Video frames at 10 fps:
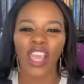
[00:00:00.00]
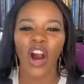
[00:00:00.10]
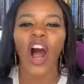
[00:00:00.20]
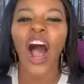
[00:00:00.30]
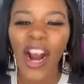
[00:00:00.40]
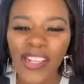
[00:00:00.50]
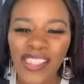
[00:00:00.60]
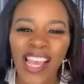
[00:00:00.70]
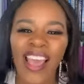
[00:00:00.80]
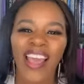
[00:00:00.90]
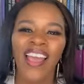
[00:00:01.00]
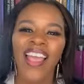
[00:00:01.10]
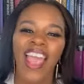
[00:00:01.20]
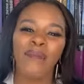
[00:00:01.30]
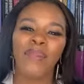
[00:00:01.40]
their hearts
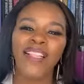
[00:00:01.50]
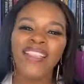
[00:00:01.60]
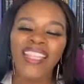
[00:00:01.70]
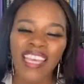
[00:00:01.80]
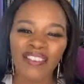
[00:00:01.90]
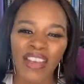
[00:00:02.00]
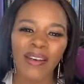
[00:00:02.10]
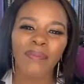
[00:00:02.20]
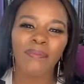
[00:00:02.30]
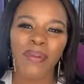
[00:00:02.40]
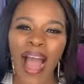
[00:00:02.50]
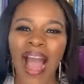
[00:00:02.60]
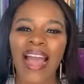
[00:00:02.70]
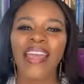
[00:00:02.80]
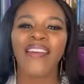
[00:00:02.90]
and believe it
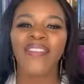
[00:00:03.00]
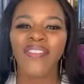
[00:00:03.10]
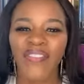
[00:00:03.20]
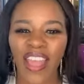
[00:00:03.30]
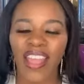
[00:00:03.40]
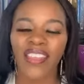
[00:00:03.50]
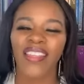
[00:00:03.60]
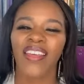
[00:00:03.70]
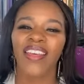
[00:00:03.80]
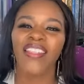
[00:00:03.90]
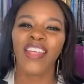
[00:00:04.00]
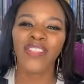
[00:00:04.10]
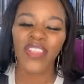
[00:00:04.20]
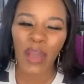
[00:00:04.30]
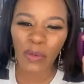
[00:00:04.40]
by faith, and
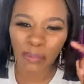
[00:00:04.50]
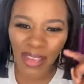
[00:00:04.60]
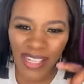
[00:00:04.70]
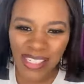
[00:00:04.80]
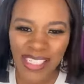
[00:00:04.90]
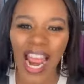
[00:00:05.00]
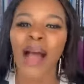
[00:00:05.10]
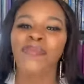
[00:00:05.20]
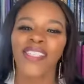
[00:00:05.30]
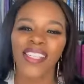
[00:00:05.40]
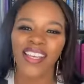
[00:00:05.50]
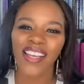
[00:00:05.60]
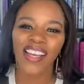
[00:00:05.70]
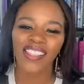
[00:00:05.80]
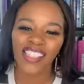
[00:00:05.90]
that they will be adopted
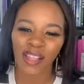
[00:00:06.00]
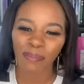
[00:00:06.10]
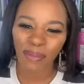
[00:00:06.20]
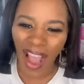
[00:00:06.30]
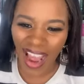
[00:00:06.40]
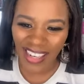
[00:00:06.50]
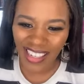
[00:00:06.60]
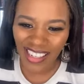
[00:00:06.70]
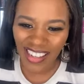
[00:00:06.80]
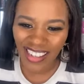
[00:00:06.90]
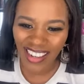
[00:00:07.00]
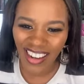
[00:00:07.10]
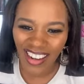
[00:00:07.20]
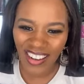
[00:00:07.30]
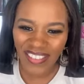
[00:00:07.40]
into the body
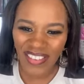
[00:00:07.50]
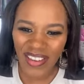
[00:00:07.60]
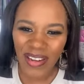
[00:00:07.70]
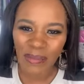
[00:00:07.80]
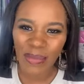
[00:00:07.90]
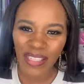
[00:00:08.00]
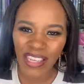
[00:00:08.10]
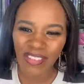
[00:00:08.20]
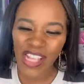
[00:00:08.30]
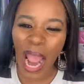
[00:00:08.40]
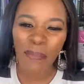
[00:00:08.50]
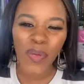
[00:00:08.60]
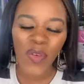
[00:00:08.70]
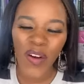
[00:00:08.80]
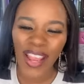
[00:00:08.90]
of believers. I
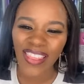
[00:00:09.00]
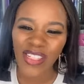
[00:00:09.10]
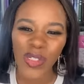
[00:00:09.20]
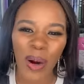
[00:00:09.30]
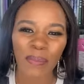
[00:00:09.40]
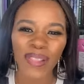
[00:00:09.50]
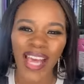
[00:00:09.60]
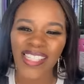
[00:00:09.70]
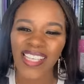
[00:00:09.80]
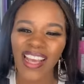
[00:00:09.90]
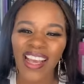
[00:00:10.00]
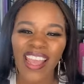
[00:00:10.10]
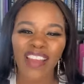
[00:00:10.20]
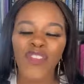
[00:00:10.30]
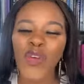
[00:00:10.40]
pray that you are blessed.
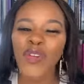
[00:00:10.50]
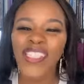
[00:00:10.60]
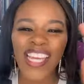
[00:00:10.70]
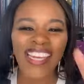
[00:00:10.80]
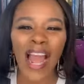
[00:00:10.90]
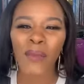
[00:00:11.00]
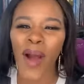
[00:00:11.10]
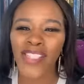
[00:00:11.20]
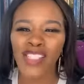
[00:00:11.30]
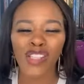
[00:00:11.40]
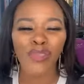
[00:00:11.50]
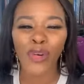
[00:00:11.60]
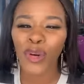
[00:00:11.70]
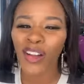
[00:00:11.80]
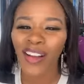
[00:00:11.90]
If you did not watch this
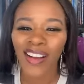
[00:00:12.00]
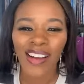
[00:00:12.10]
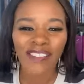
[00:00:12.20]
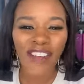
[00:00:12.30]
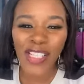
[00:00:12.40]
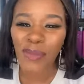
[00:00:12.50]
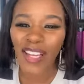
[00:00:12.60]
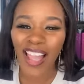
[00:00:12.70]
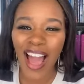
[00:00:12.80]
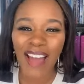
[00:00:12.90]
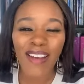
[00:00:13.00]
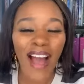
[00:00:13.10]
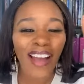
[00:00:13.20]
full Facebook Live,